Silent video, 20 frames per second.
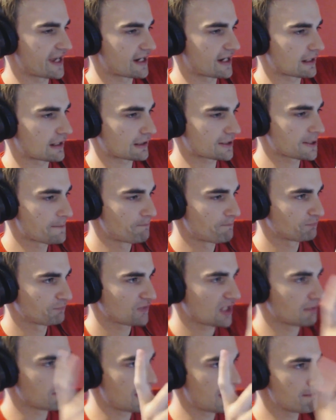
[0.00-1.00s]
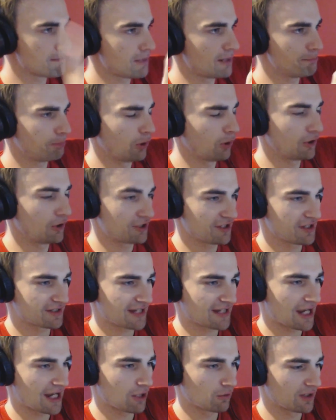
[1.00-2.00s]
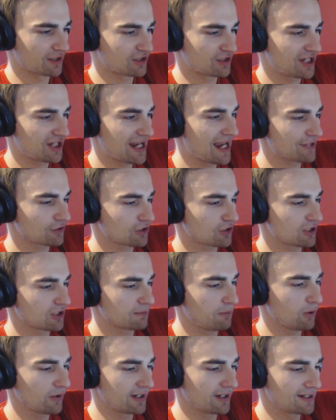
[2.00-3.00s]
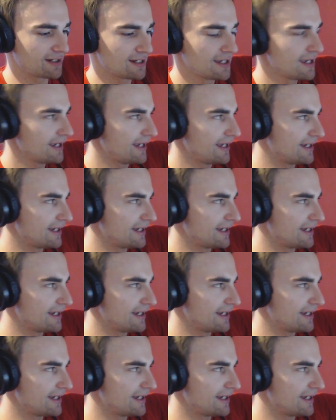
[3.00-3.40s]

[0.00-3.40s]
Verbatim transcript: things, my mum pointed this out, and she has a good point,